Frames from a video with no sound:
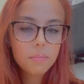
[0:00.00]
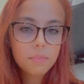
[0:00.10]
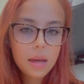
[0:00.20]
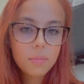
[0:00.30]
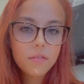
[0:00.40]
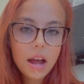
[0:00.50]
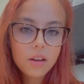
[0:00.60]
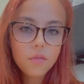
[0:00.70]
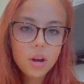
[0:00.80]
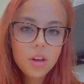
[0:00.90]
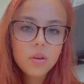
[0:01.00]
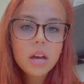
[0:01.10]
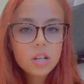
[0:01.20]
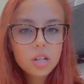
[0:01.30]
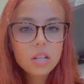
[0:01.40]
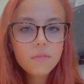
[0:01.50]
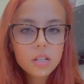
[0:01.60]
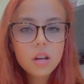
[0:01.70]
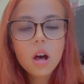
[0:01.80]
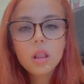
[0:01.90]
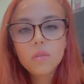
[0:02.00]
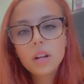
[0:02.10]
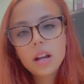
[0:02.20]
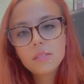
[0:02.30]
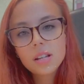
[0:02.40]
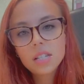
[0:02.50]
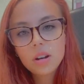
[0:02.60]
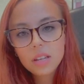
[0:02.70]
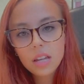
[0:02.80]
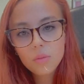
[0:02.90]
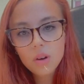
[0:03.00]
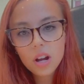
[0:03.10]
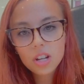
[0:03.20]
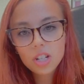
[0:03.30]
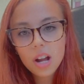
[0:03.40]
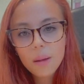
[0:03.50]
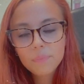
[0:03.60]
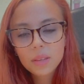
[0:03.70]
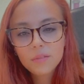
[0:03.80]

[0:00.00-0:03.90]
may provide for you, just give us a call over here at Rest Darrow Key in Waukesha.